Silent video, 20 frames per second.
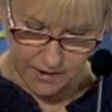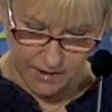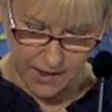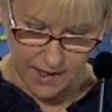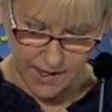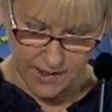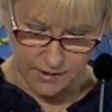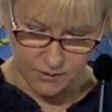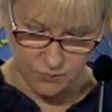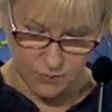
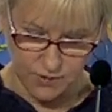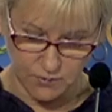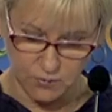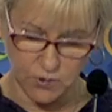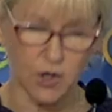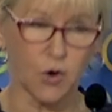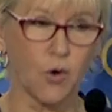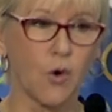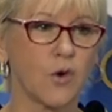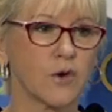And we
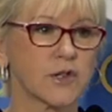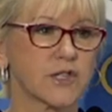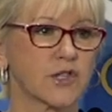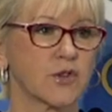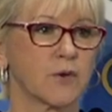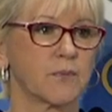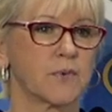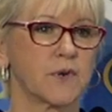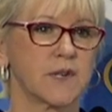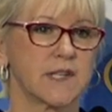will
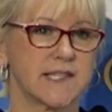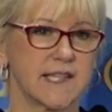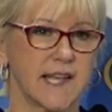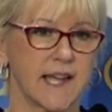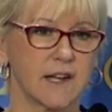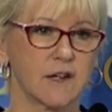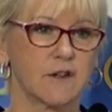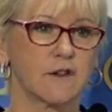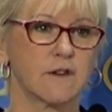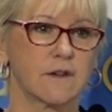also
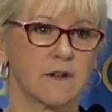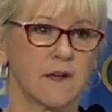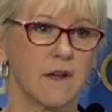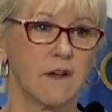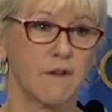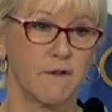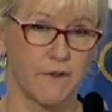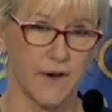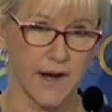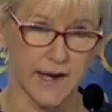present
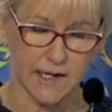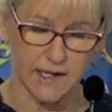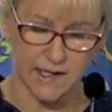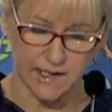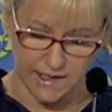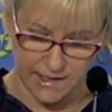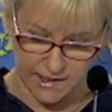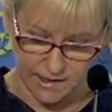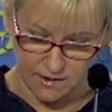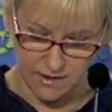
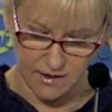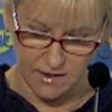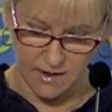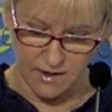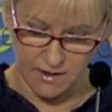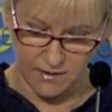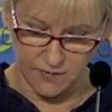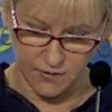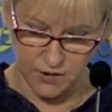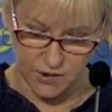finally
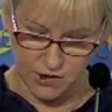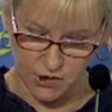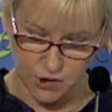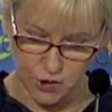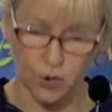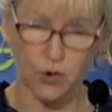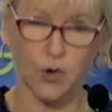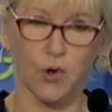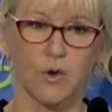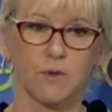the
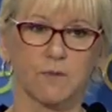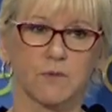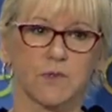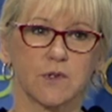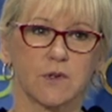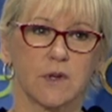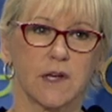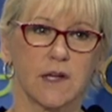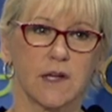Stockholm